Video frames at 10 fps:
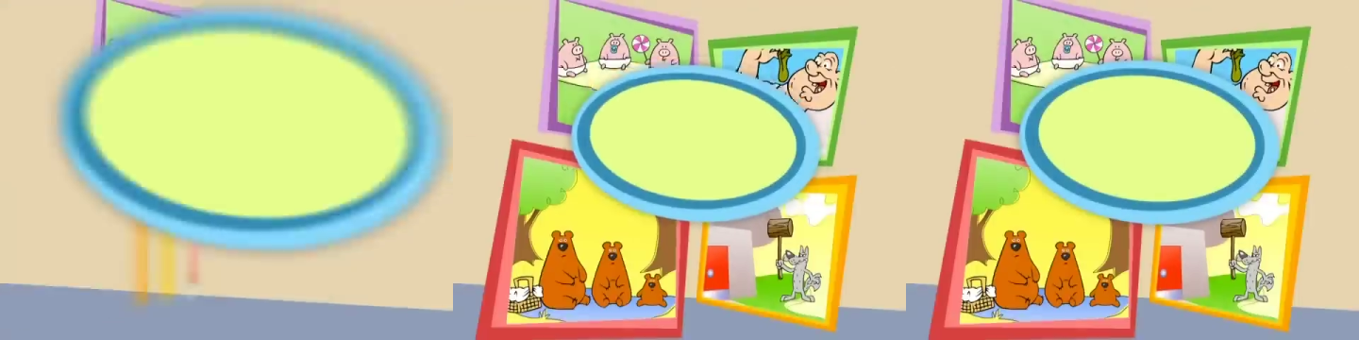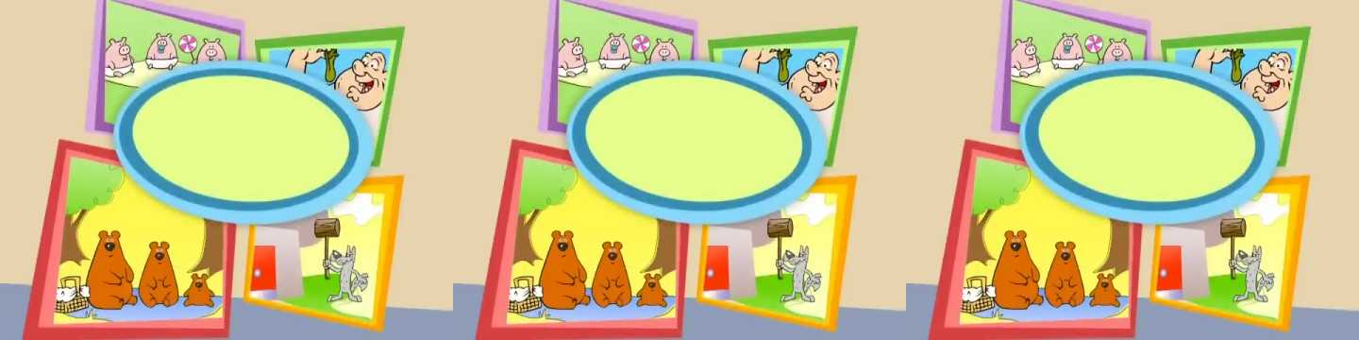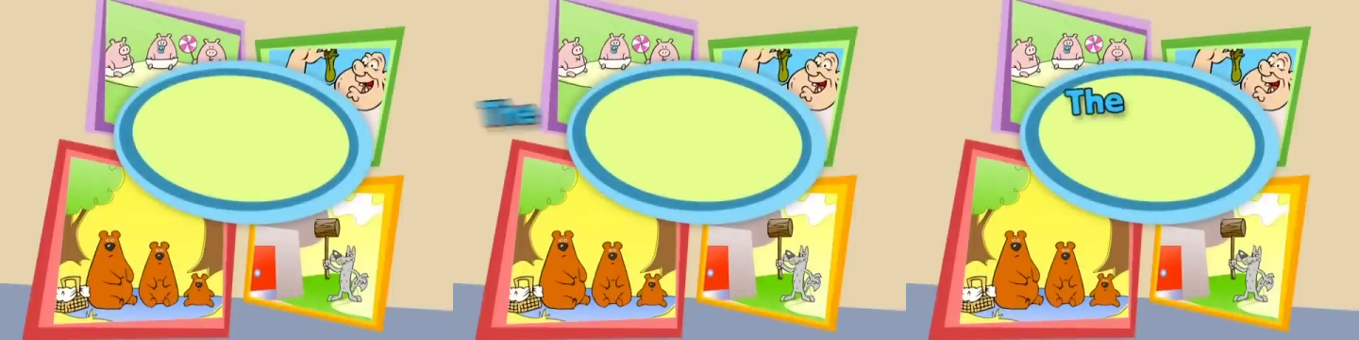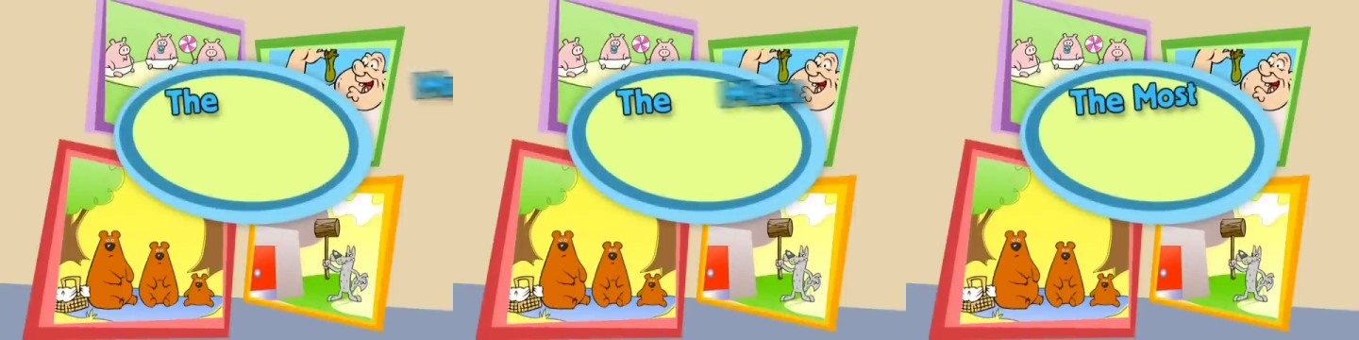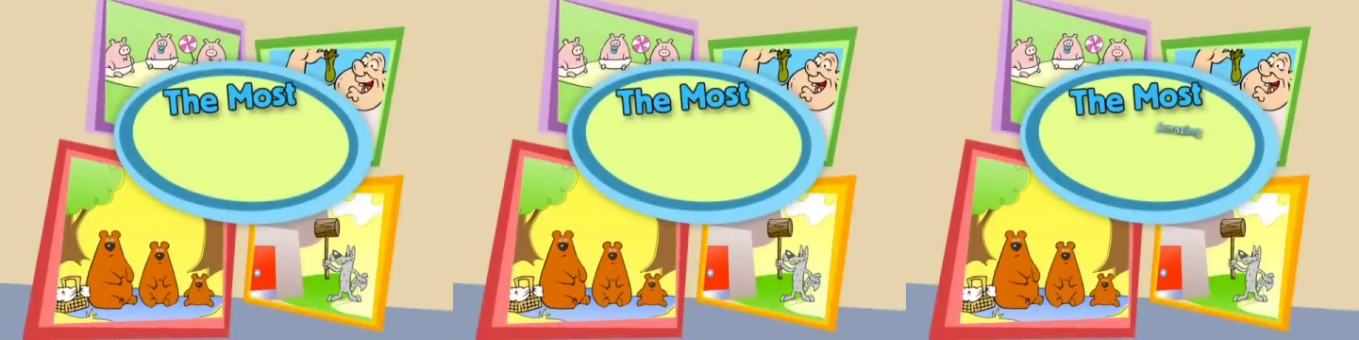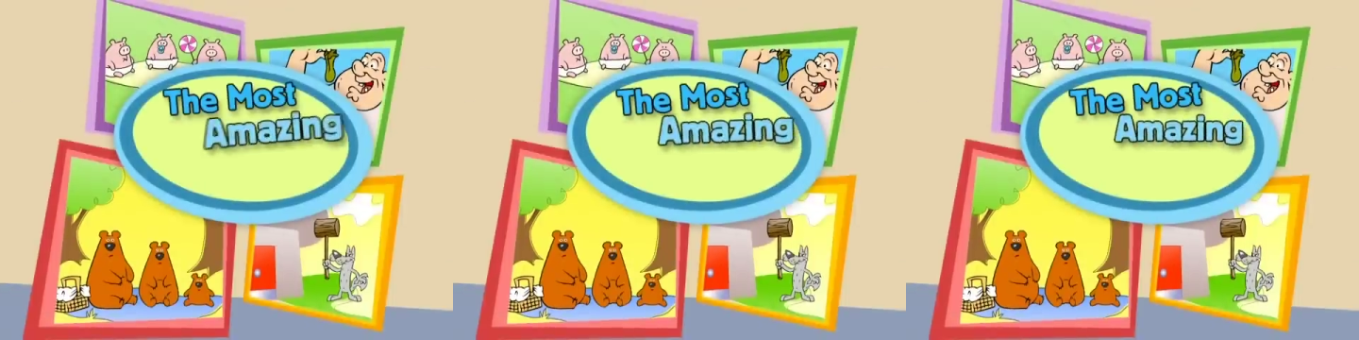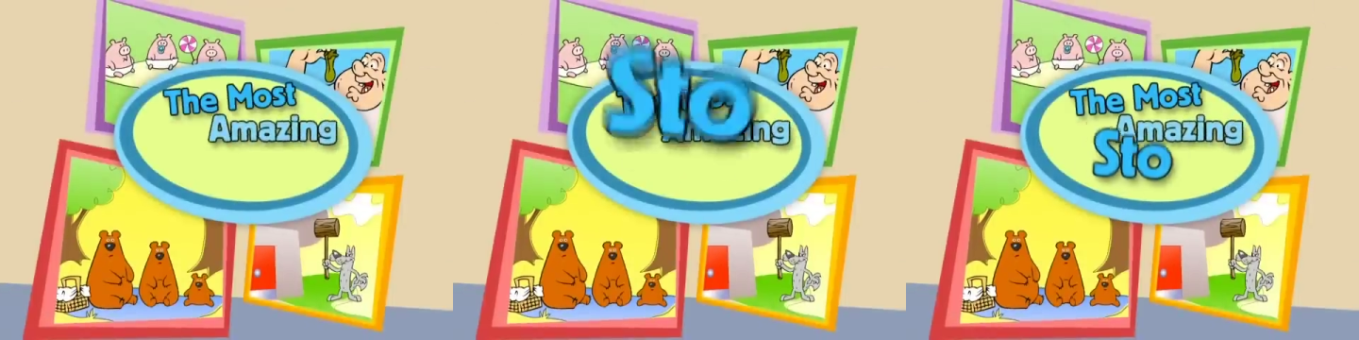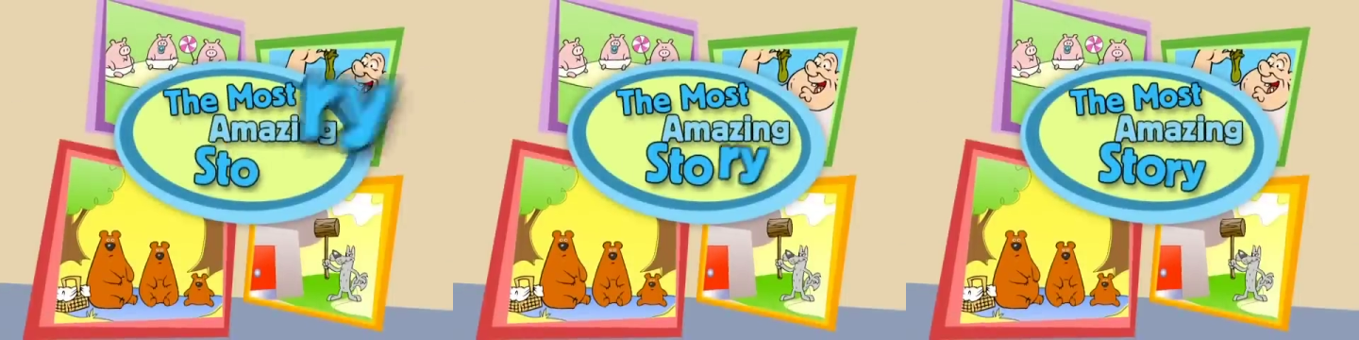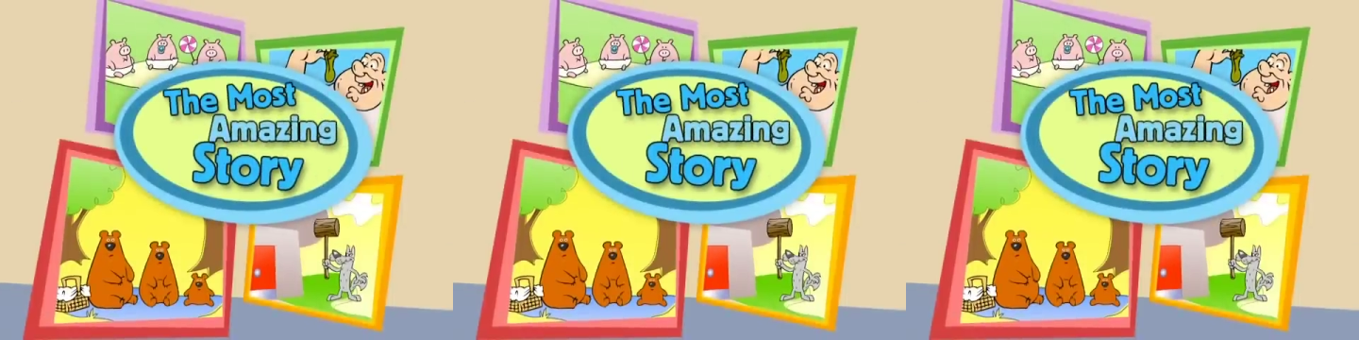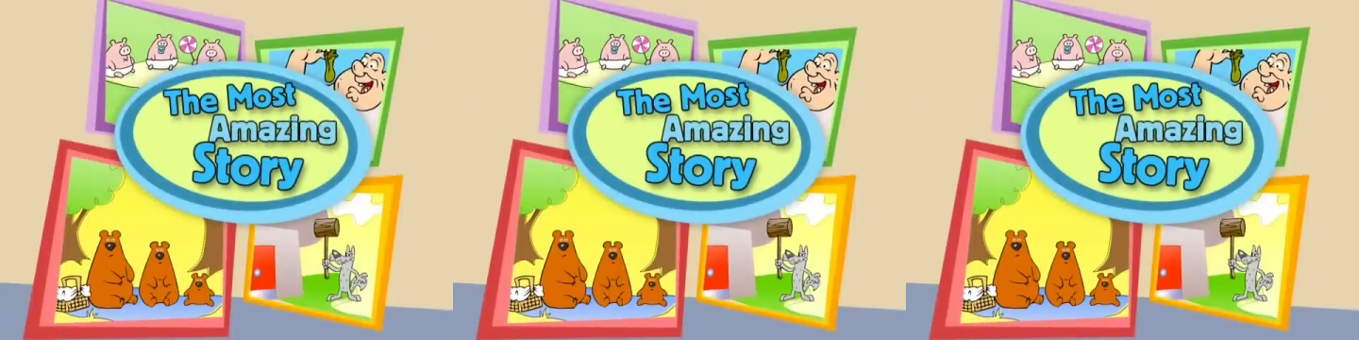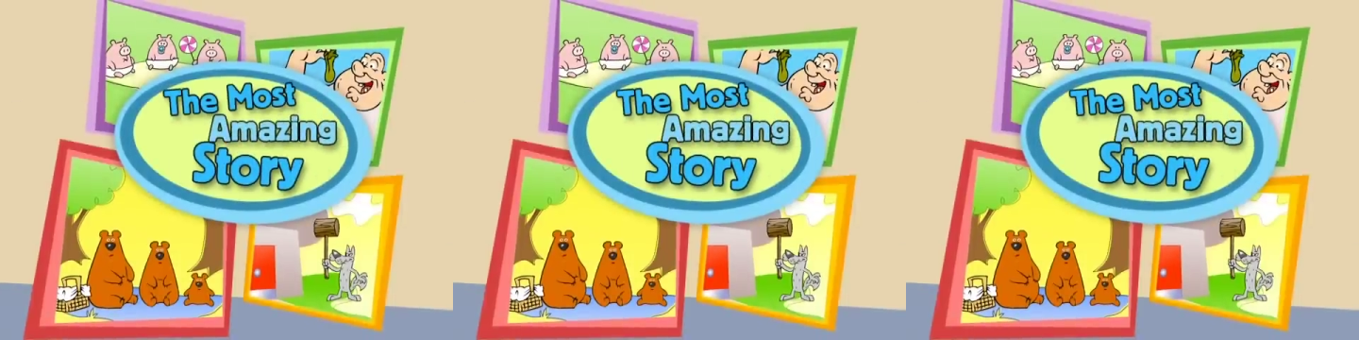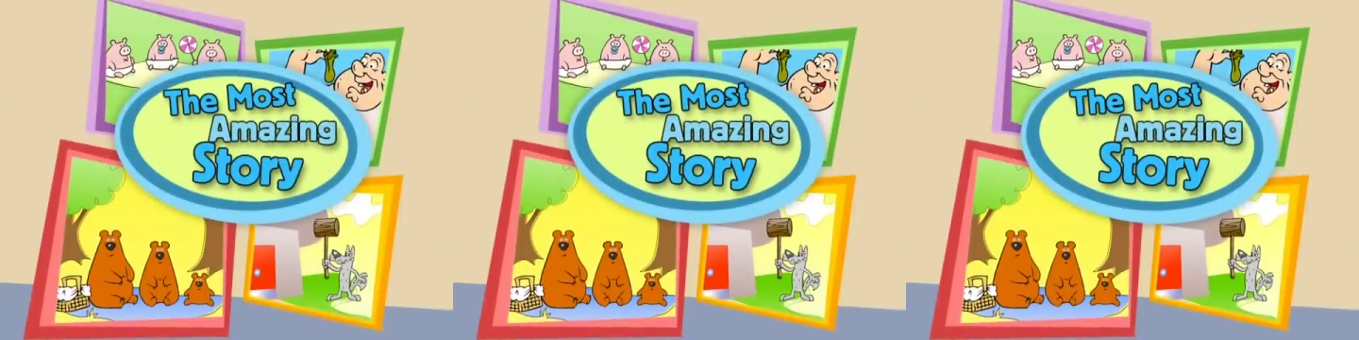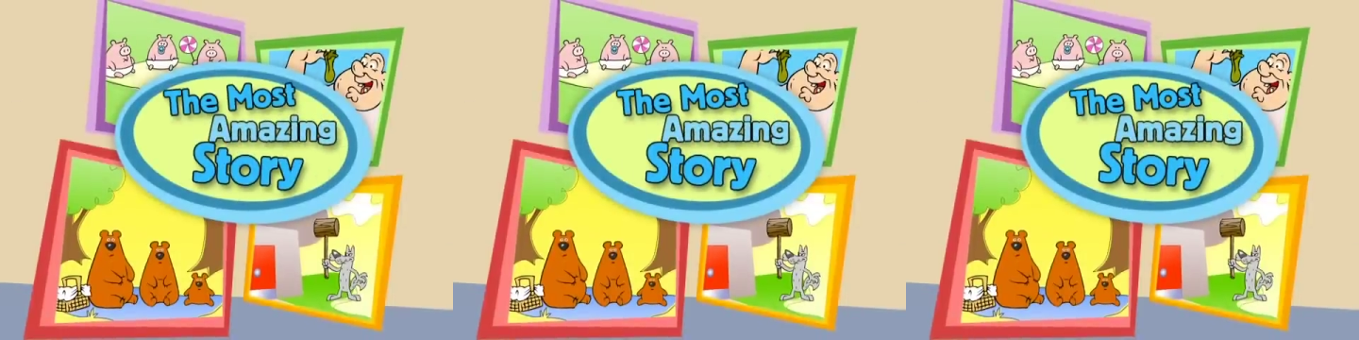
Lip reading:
(no speaker visible)